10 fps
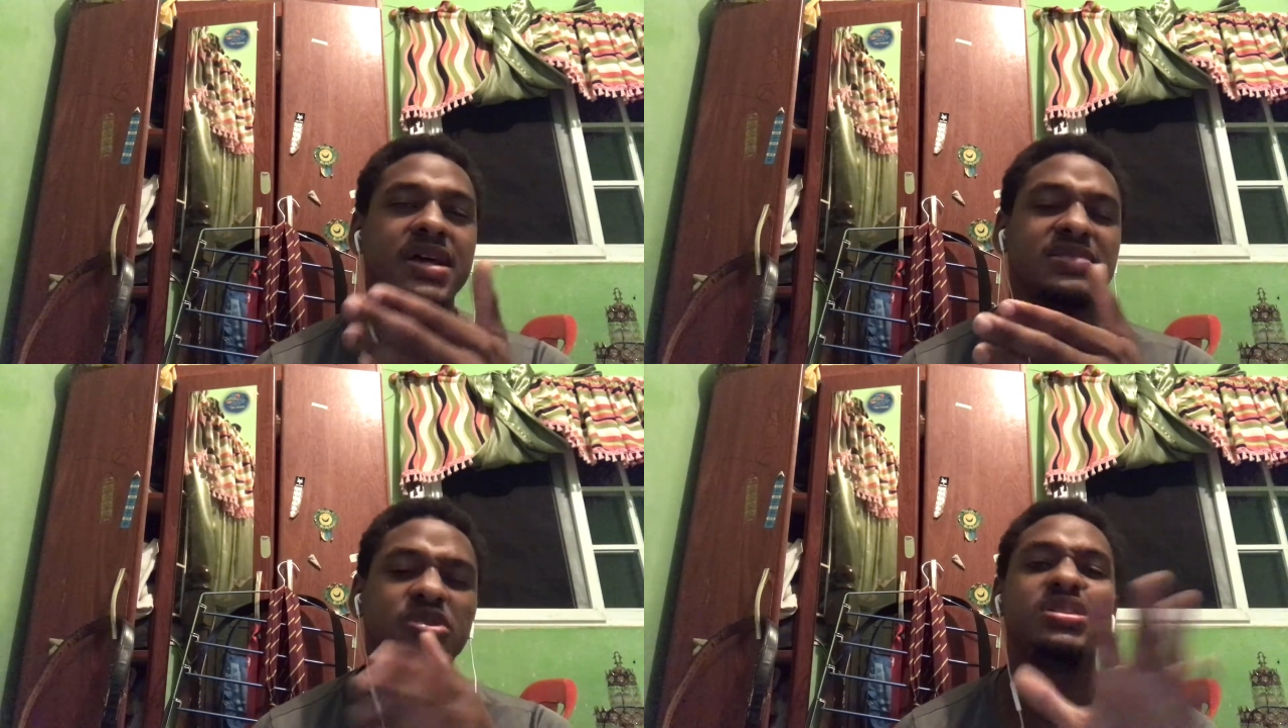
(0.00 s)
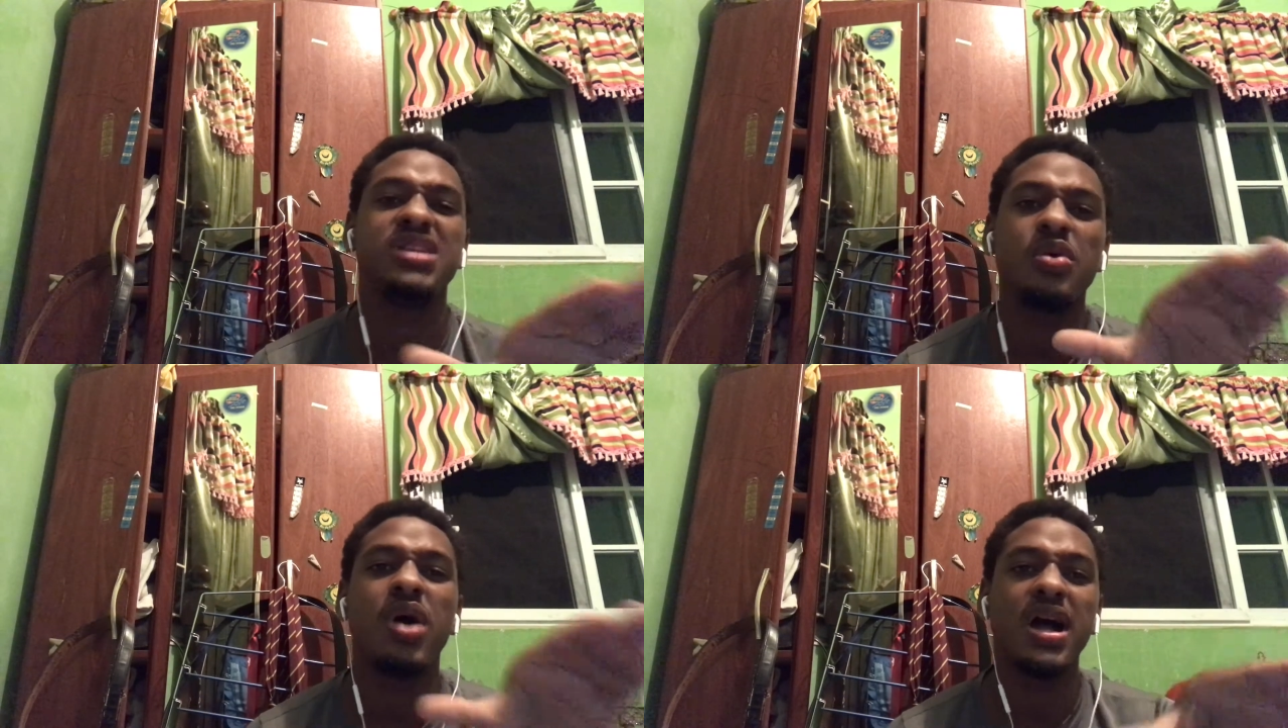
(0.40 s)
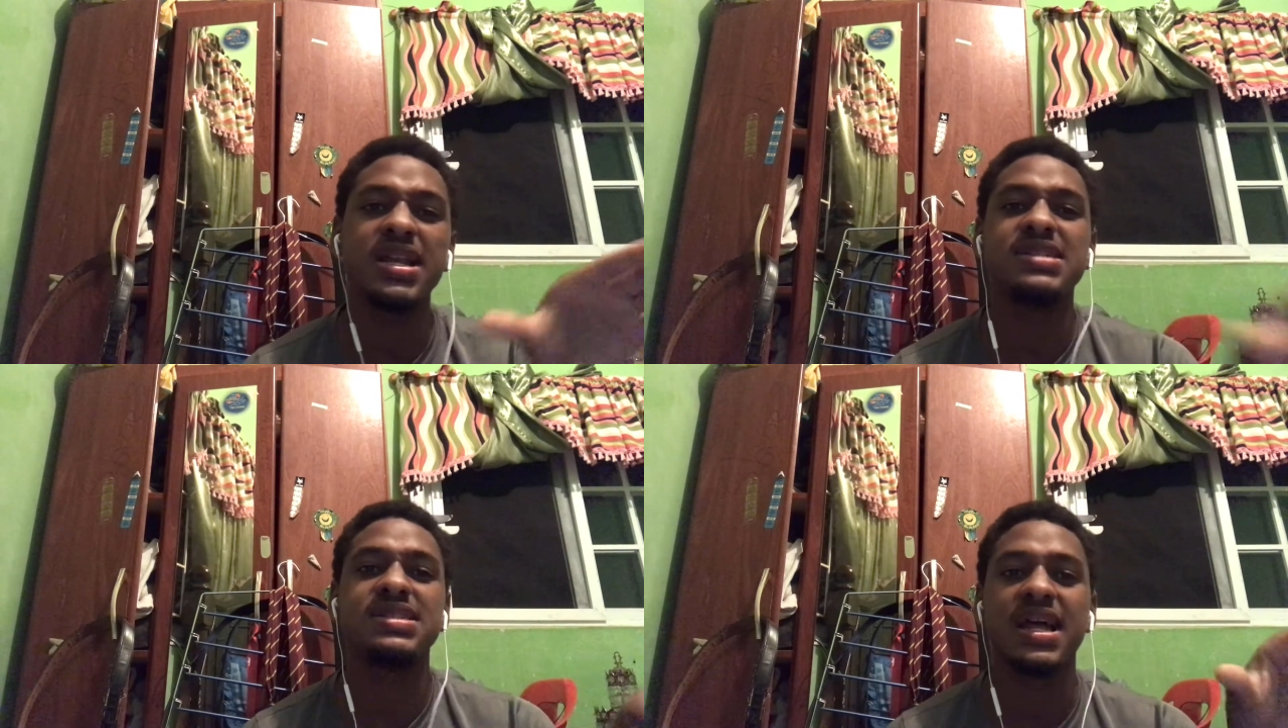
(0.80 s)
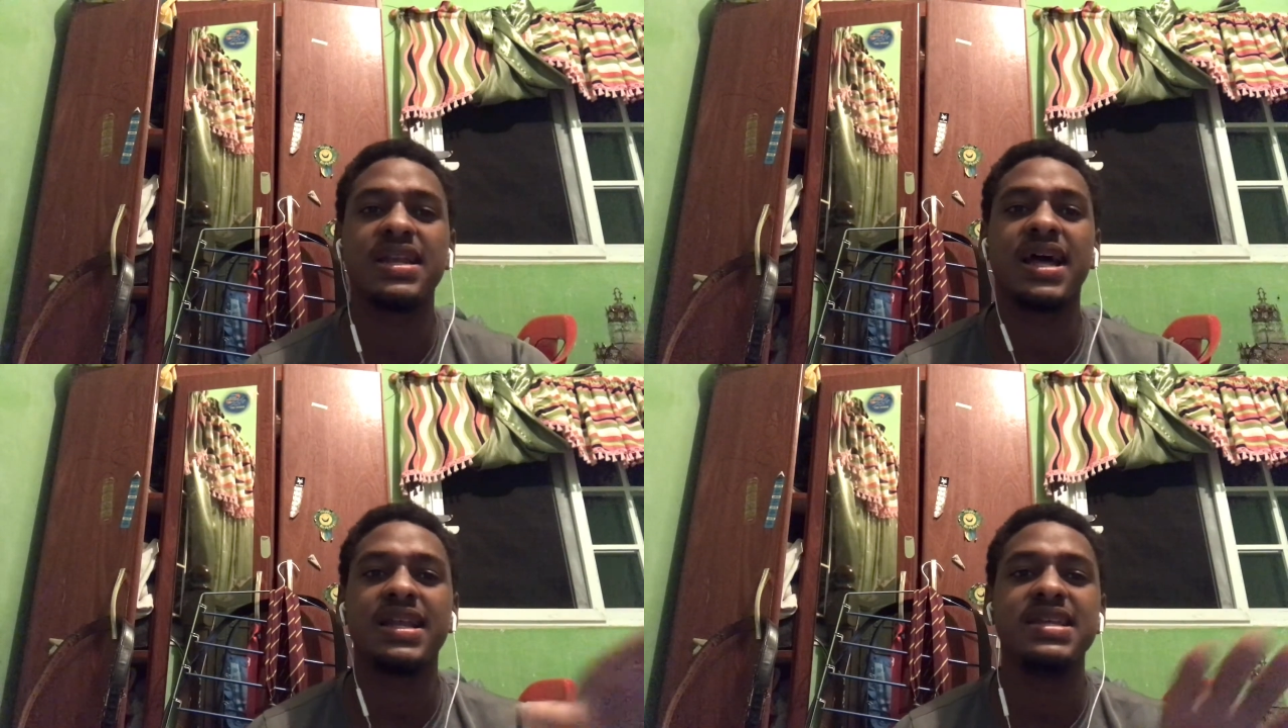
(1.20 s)
But you will understand
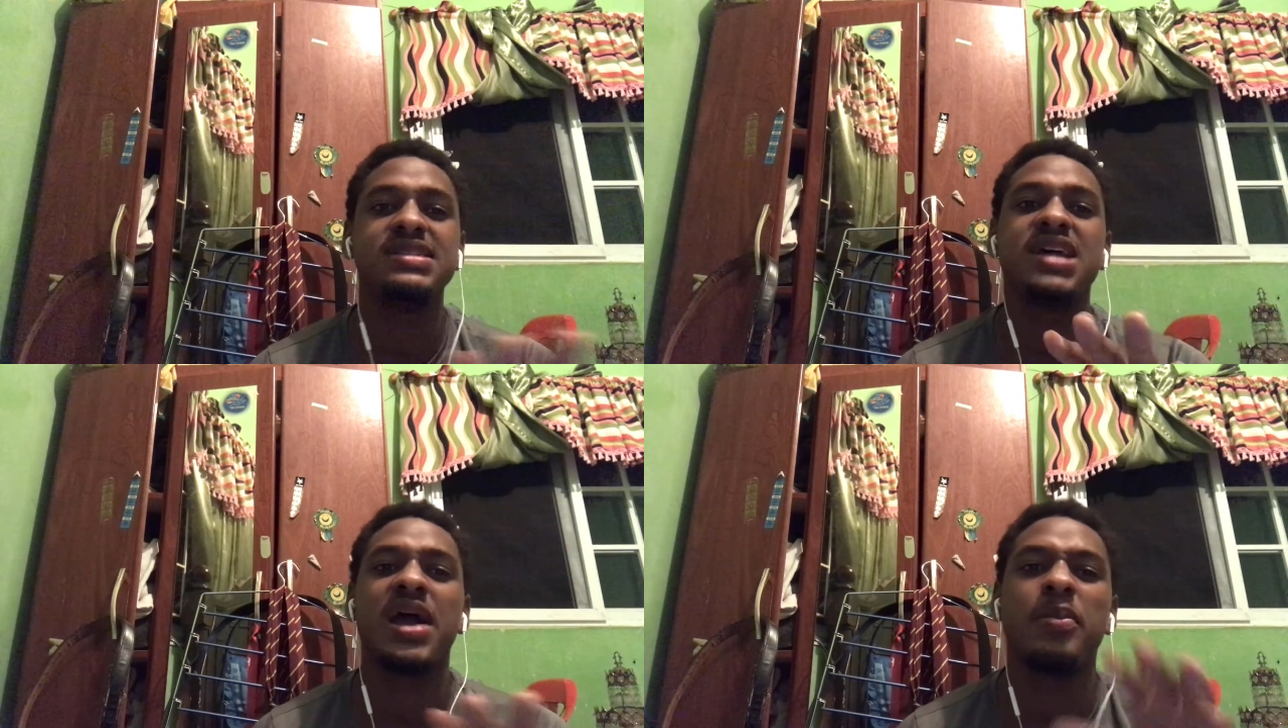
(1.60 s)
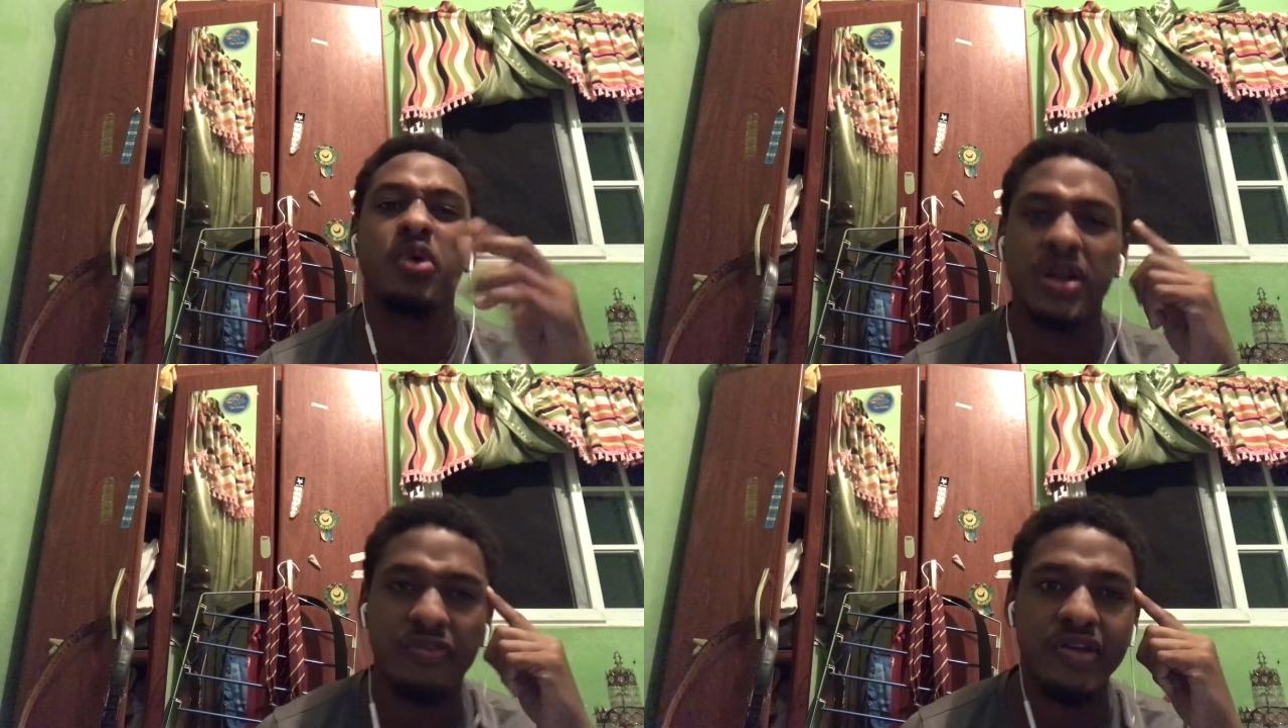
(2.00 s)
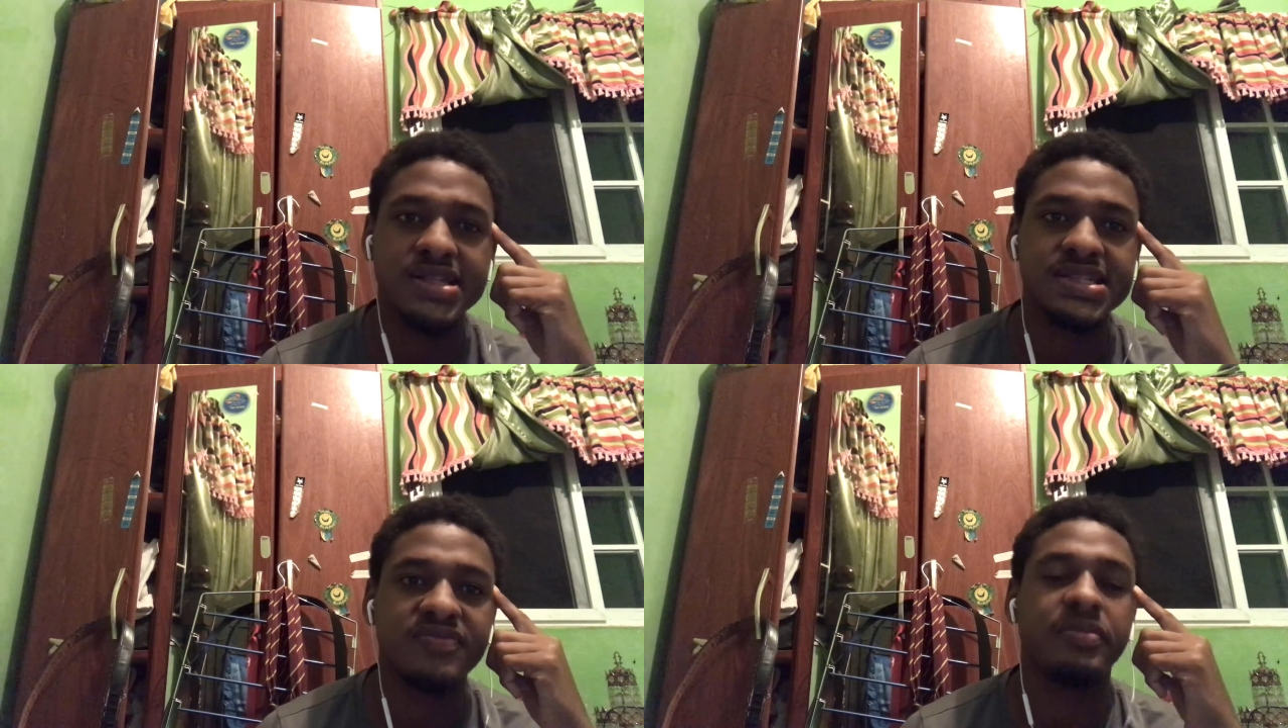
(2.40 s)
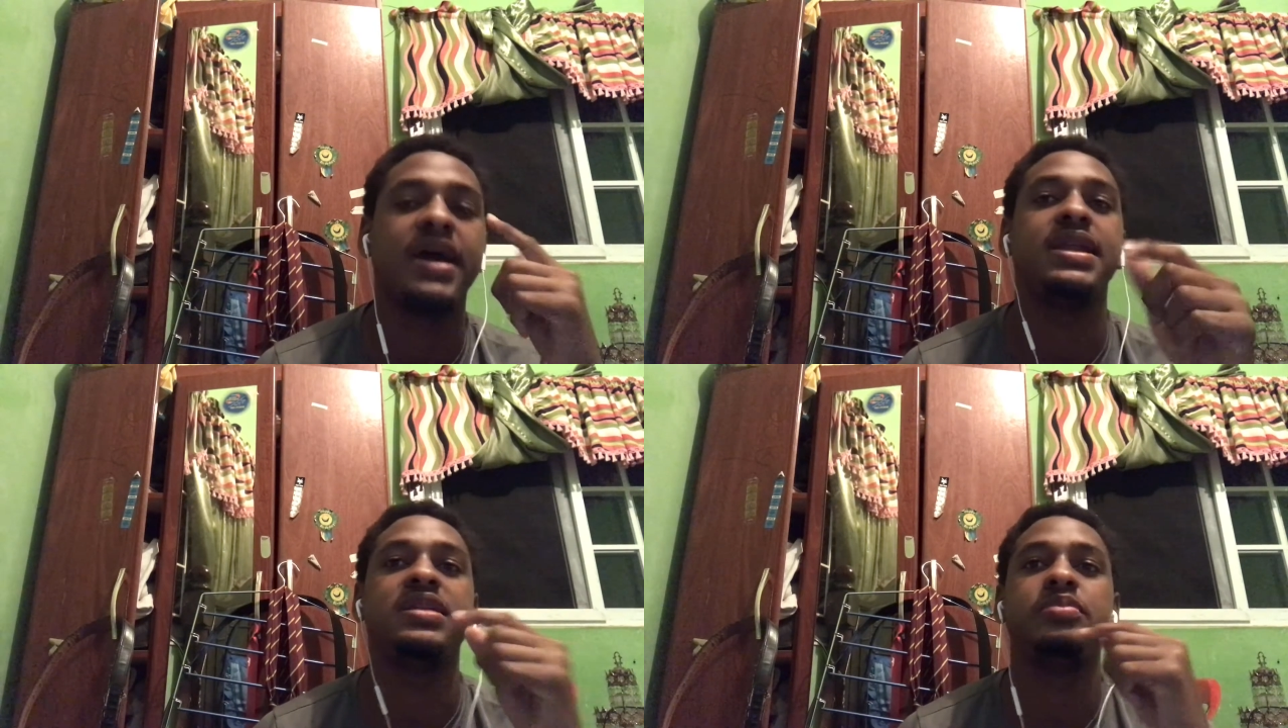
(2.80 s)
that these are more
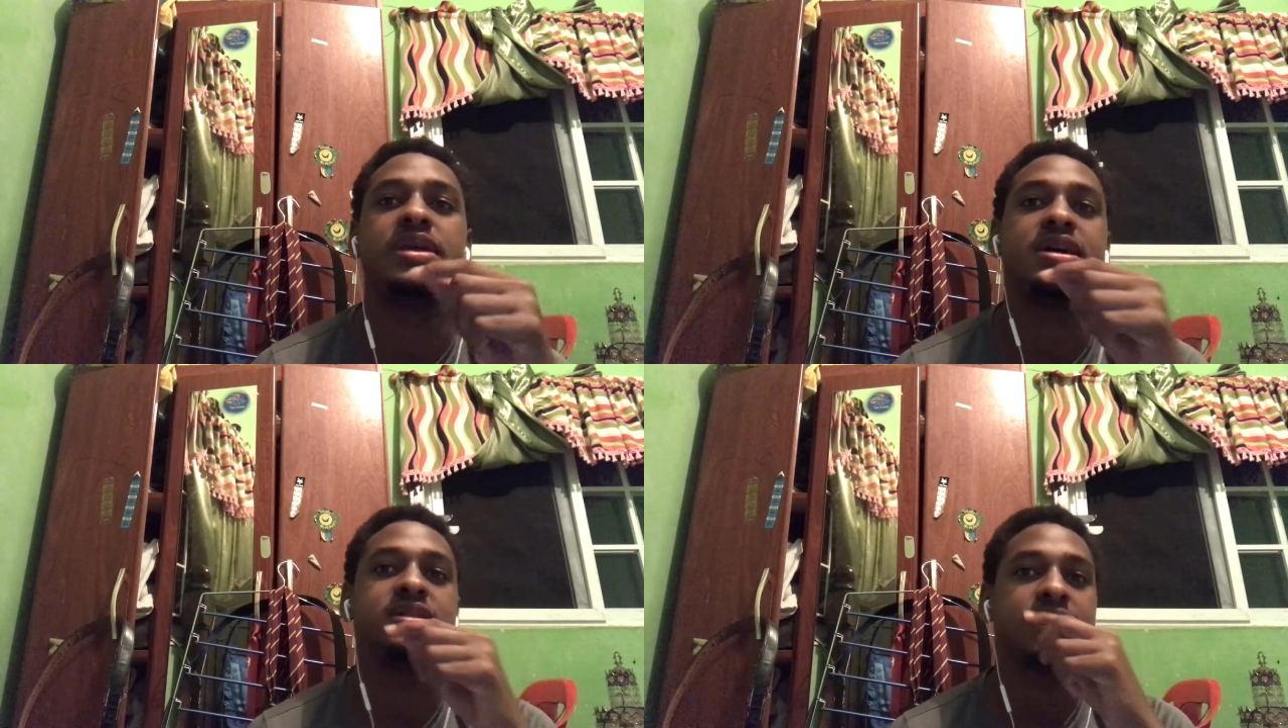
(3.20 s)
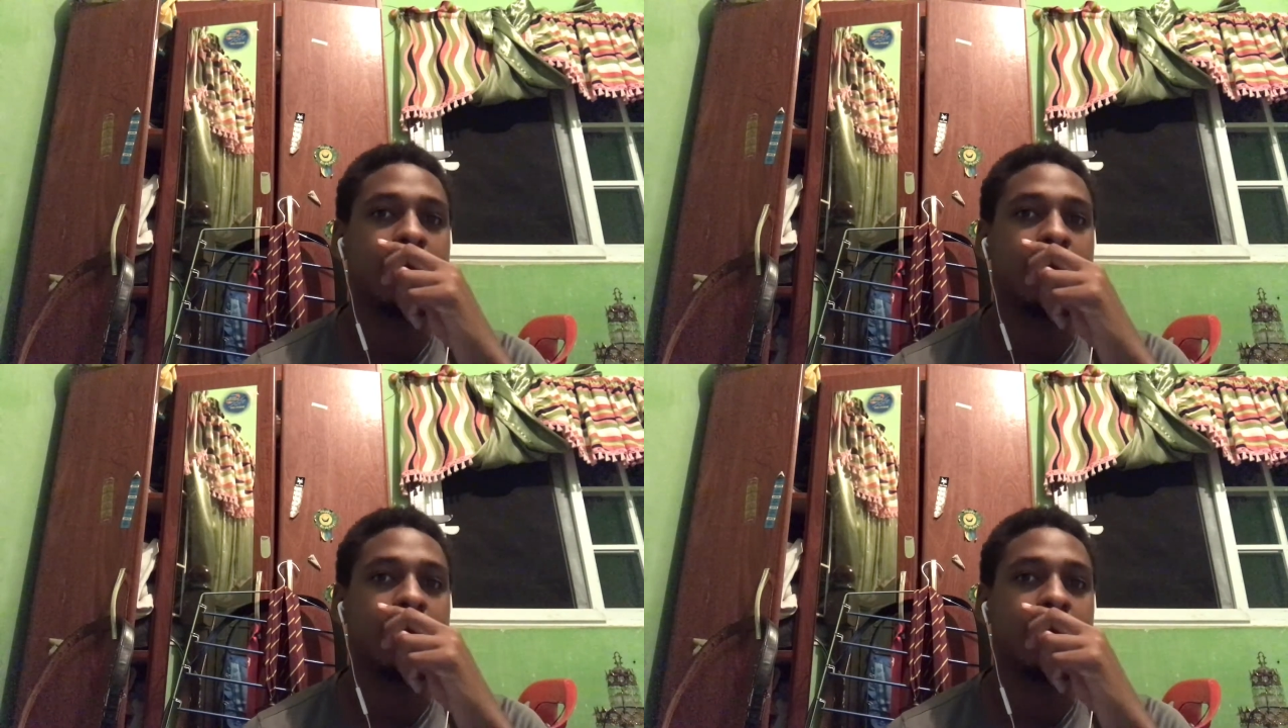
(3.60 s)
defensive-minded players.